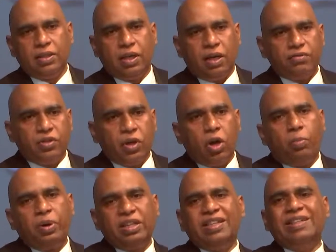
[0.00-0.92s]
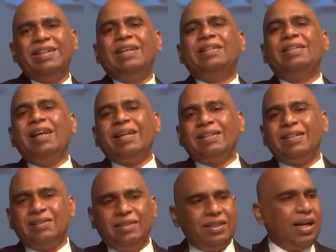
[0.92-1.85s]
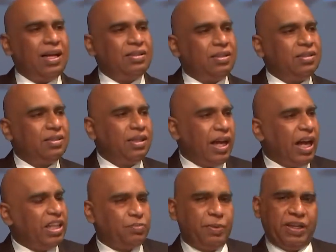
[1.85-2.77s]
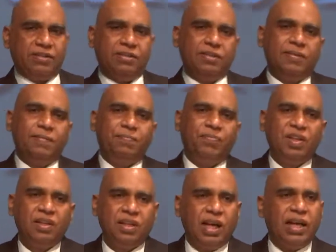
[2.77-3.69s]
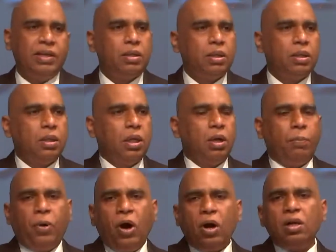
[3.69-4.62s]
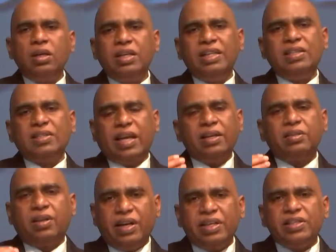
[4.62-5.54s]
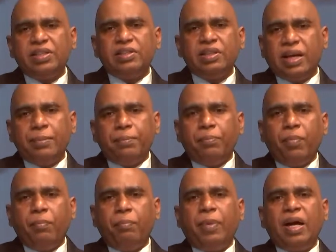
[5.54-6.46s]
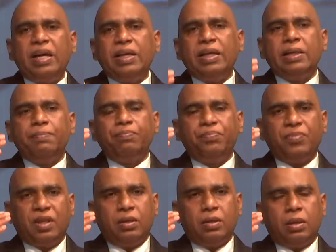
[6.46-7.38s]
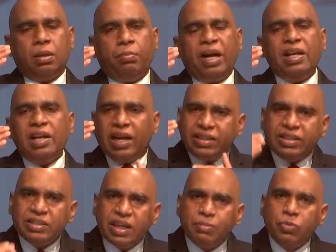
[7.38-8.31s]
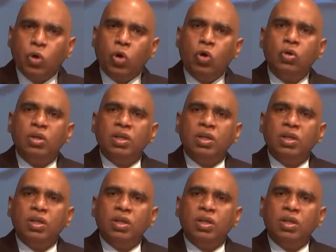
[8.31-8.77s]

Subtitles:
of the law, but they neglected the other aspect. And Paul is encouraging them by letting them know